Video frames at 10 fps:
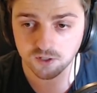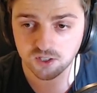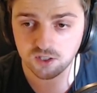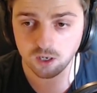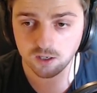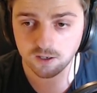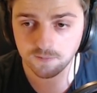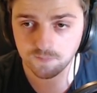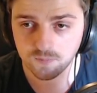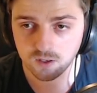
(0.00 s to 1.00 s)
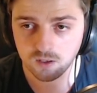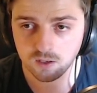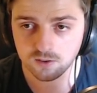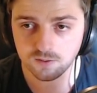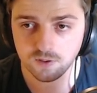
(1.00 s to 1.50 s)
a stock.
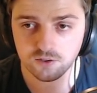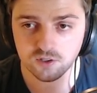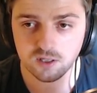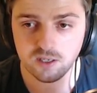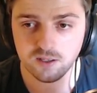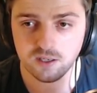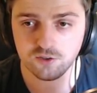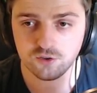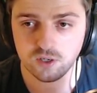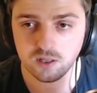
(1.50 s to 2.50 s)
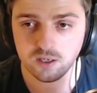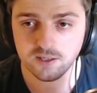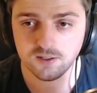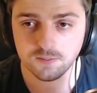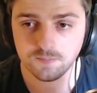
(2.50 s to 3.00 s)
So if I just clear these trend lines,